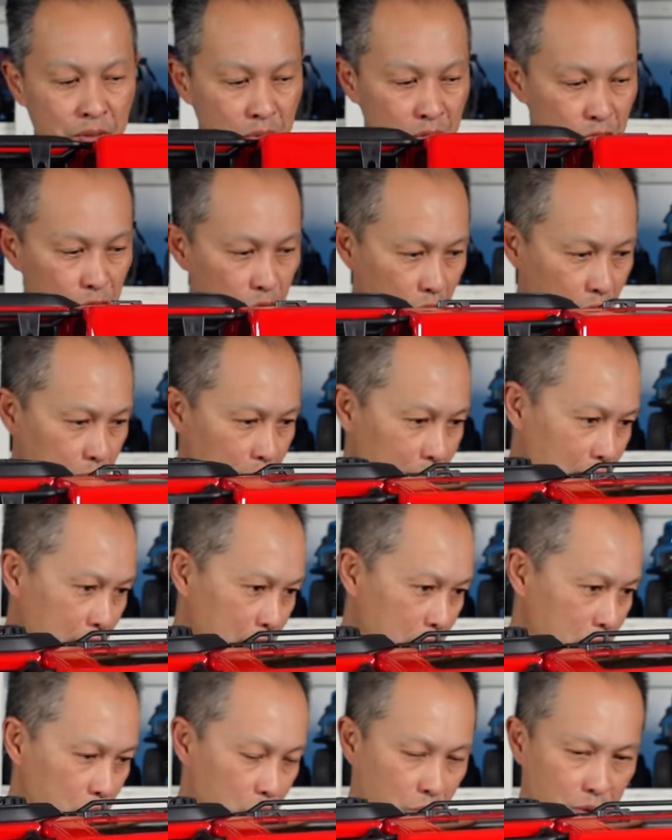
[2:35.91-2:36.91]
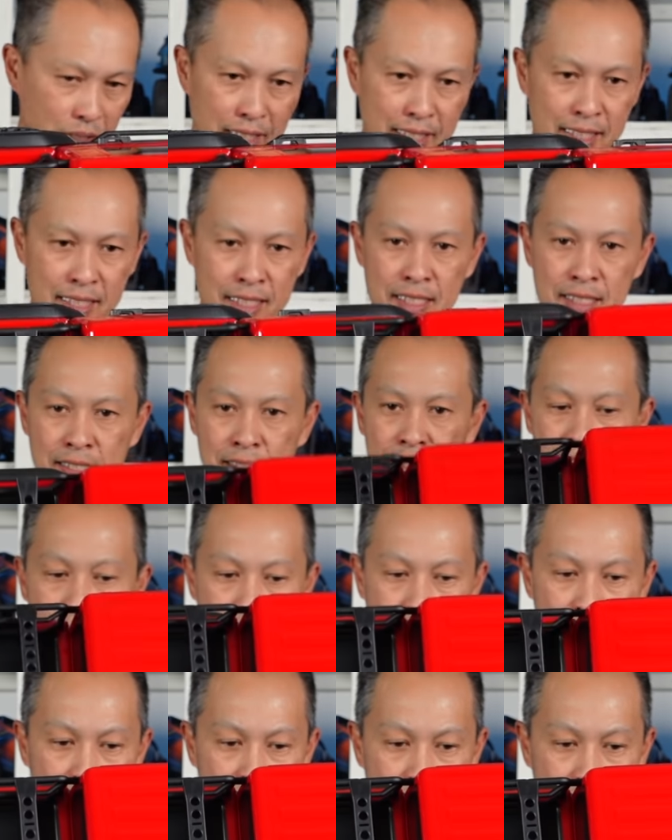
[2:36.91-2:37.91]
What's cool about it too
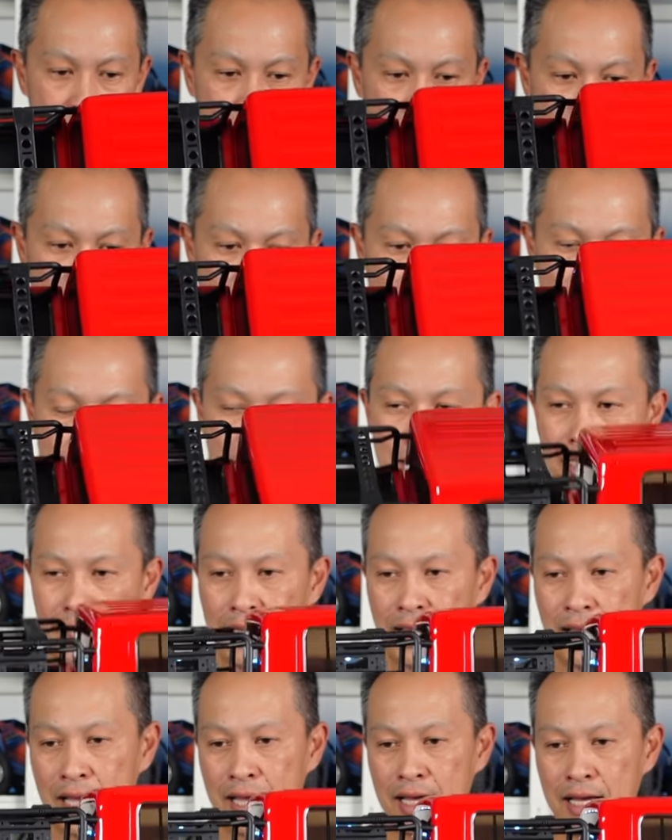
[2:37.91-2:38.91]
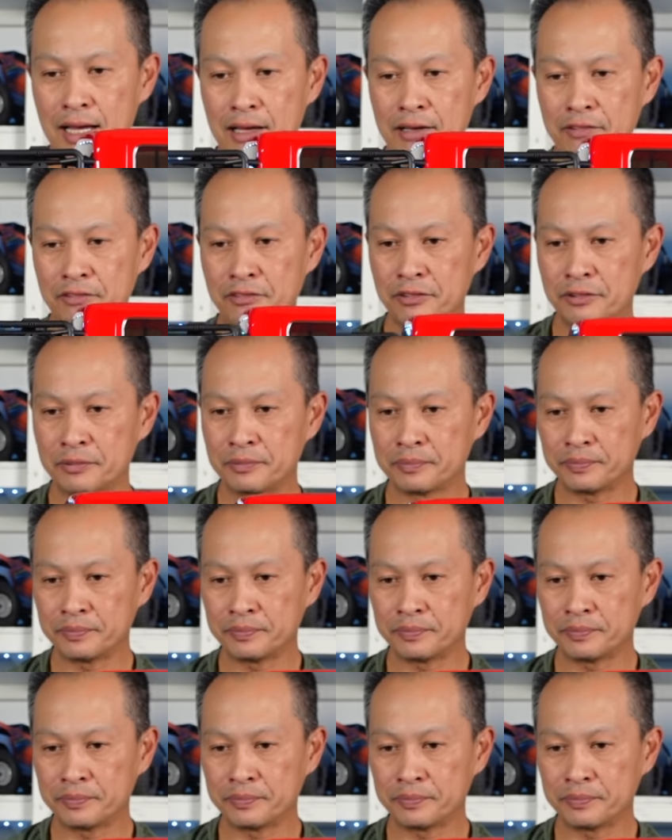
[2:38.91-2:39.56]
is they have